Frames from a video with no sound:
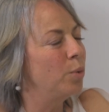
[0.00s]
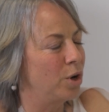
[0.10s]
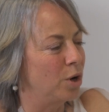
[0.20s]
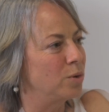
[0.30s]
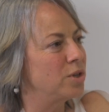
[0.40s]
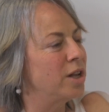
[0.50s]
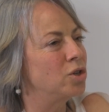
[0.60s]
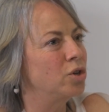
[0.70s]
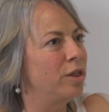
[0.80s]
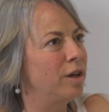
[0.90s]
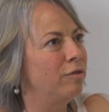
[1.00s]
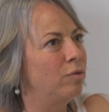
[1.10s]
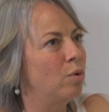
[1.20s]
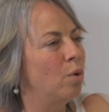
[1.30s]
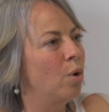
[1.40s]
We were girls, and so
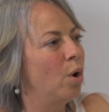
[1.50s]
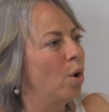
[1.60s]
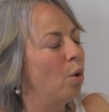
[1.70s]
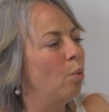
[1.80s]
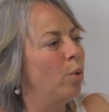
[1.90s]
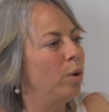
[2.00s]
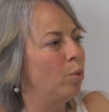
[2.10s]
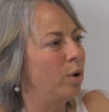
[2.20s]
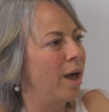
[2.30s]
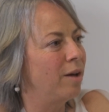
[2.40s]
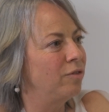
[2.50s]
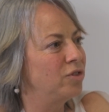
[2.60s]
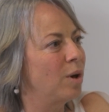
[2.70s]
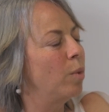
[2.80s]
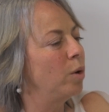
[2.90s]
therefore we will
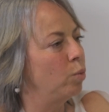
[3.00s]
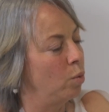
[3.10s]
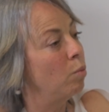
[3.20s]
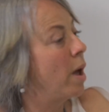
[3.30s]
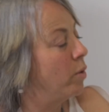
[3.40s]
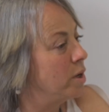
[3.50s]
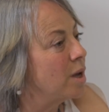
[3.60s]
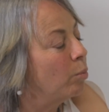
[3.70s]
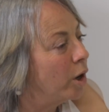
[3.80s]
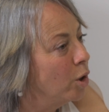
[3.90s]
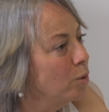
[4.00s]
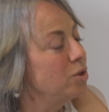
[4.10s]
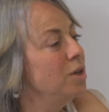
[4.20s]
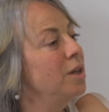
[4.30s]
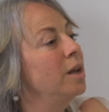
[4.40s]
marry someone
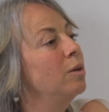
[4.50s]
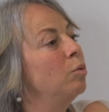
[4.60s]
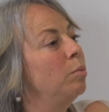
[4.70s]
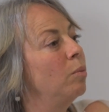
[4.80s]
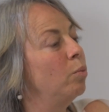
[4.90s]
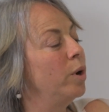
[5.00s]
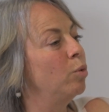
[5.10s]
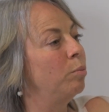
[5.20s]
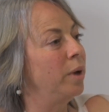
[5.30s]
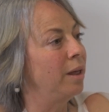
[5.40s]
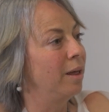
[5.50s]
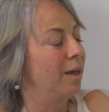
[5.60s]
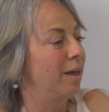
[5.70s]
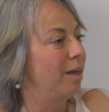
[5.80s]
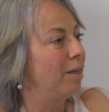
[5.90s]
else, and then we will be
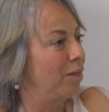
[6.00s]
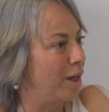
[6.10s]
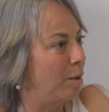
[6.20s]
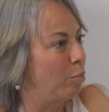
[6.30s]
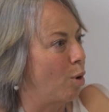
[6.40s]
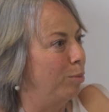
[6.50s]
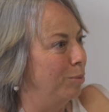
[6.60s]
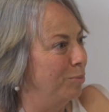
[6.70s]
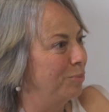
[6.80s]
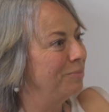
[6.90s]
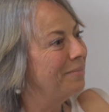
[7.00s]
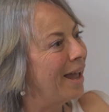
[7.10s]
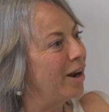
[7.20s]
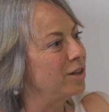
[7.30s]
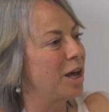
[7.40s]
their problem.
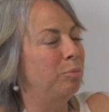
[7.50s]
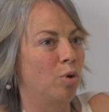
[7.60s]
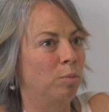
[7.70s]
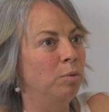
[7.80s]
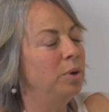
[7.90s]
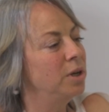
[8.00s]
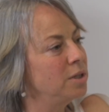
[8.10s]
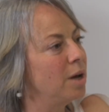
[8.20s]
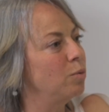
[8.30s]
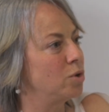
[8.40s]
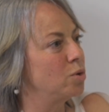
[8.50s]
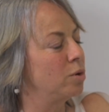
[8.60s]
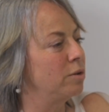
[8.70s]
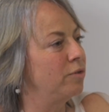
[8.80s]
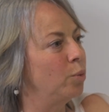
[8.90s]
And I say problem because that was
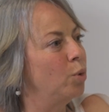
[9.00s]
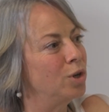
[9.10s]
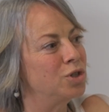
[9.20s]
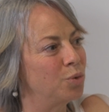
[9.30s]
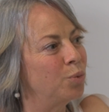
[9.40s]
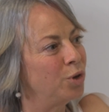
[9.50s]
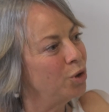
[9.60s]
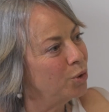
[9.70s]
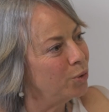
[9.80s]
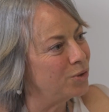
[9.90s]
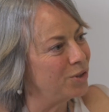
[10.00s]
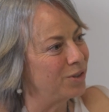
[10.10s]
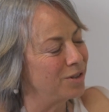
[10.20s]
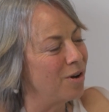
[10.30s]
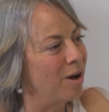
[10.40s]
sort of the words that were used
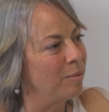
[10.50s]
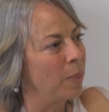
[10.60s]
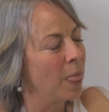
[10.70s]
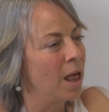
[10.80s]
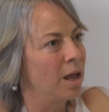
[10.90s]
at the time.